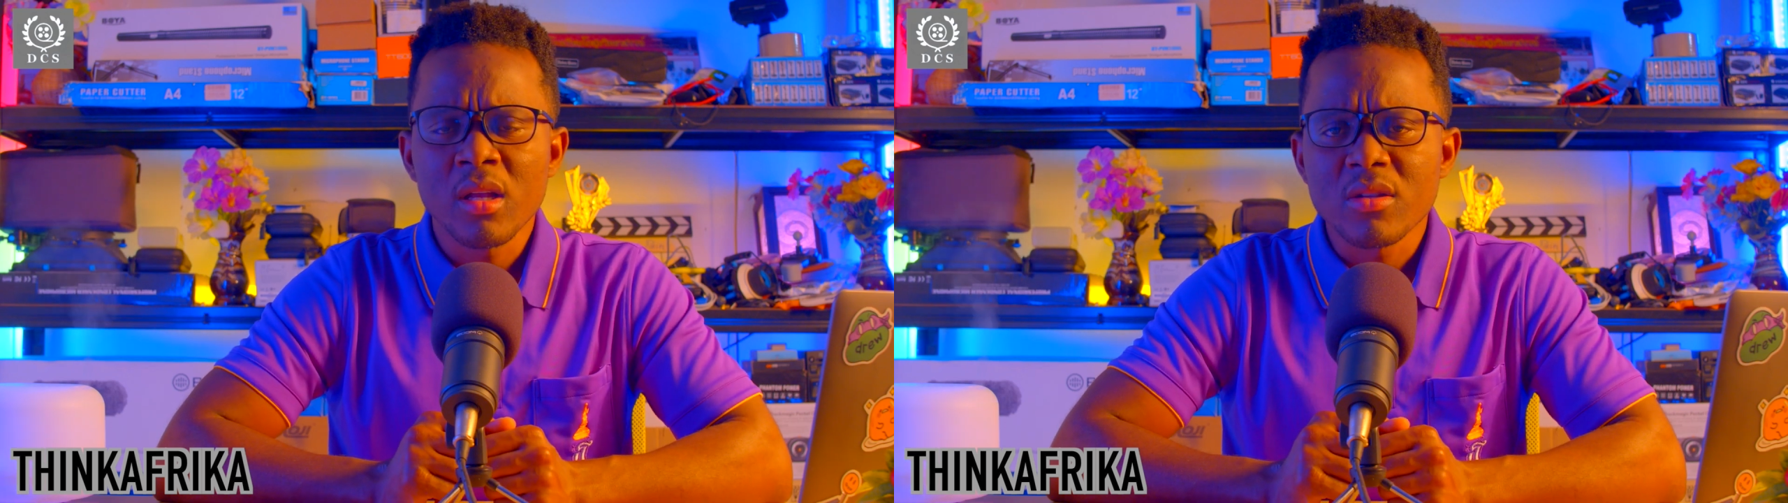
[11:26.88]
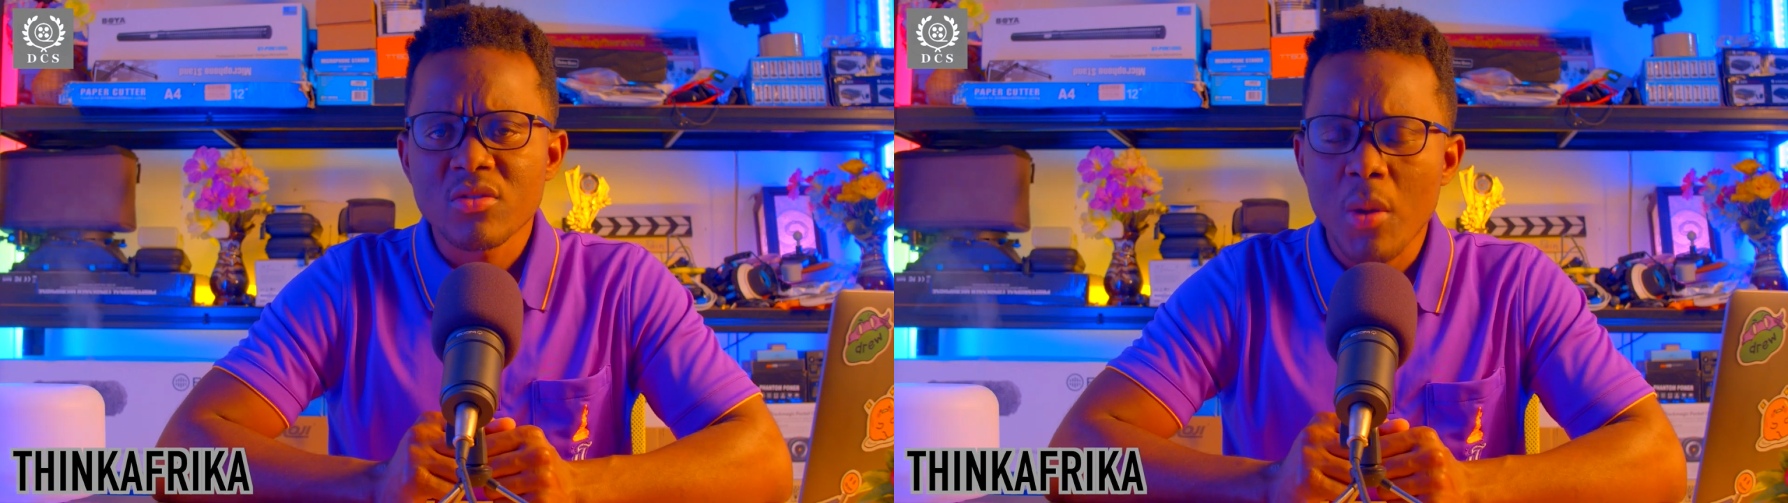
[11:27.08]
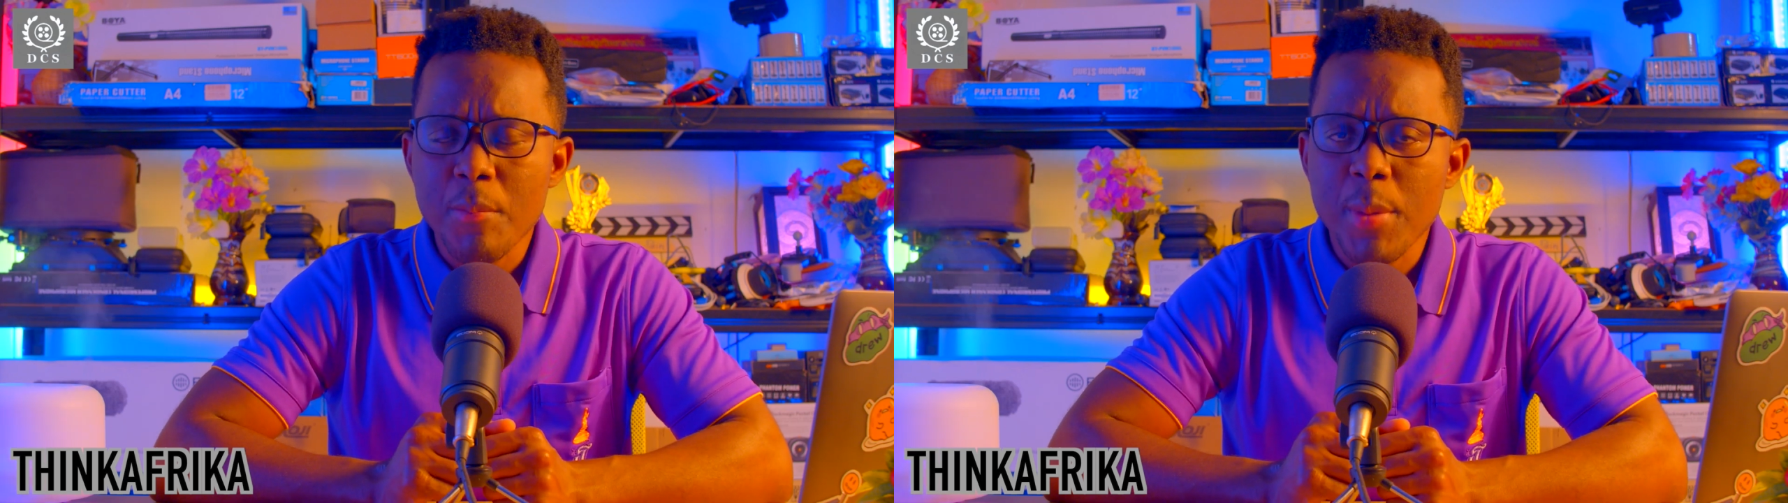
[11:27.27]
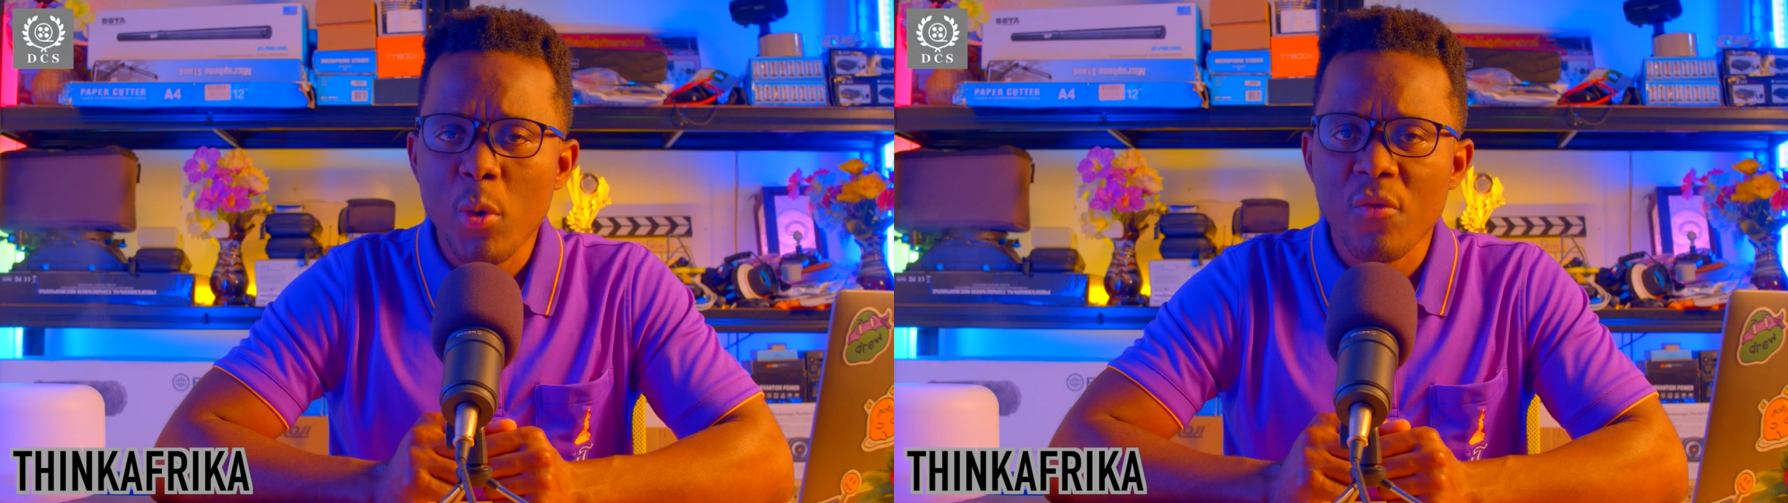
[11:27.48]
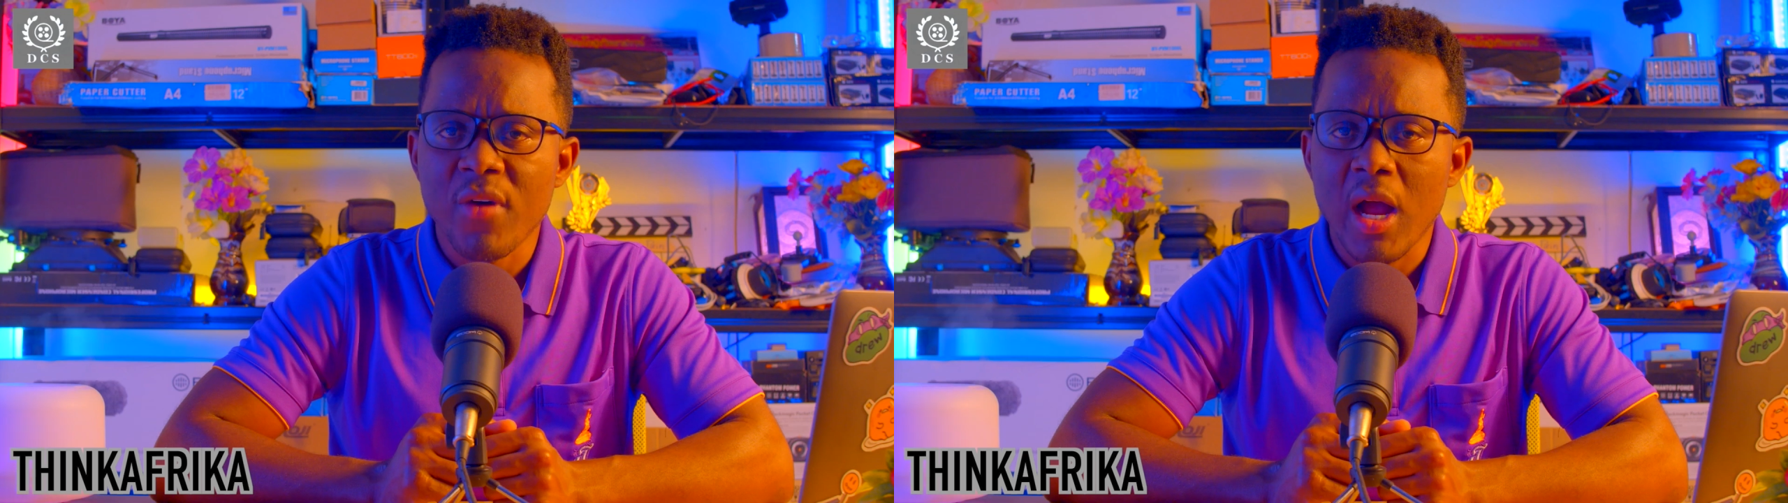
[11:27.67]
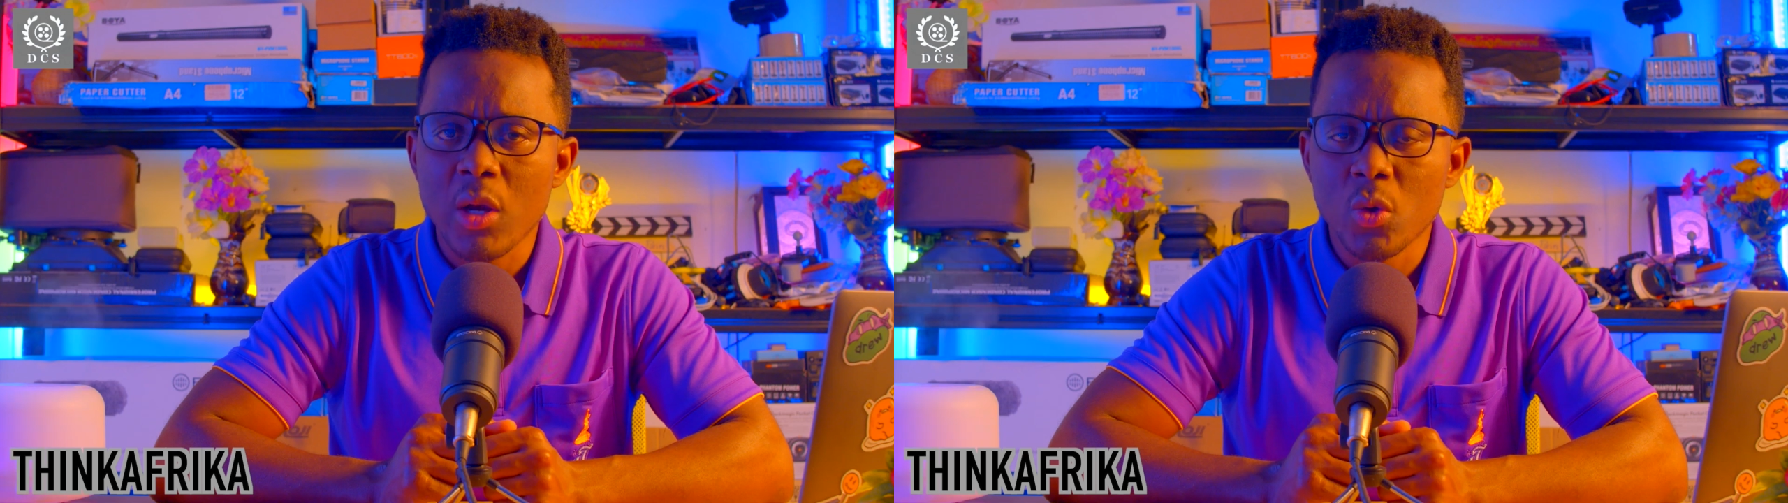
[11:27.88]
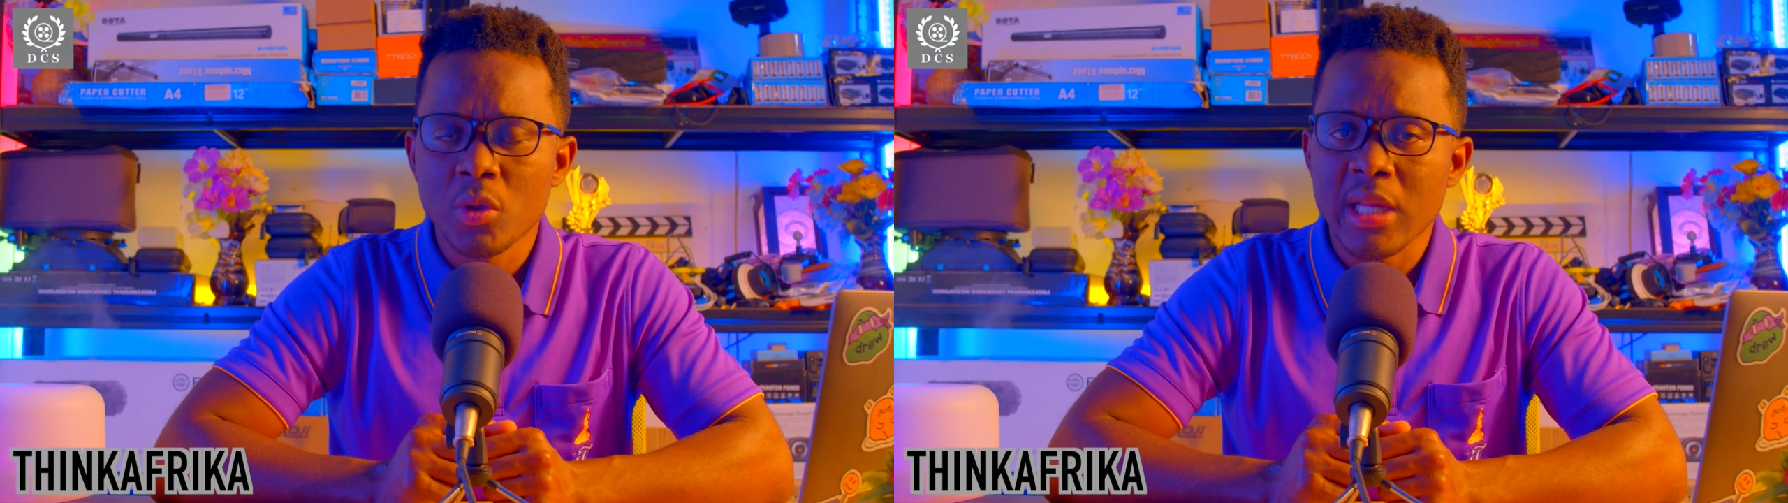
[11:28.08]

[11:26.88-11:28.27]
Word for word: Some people value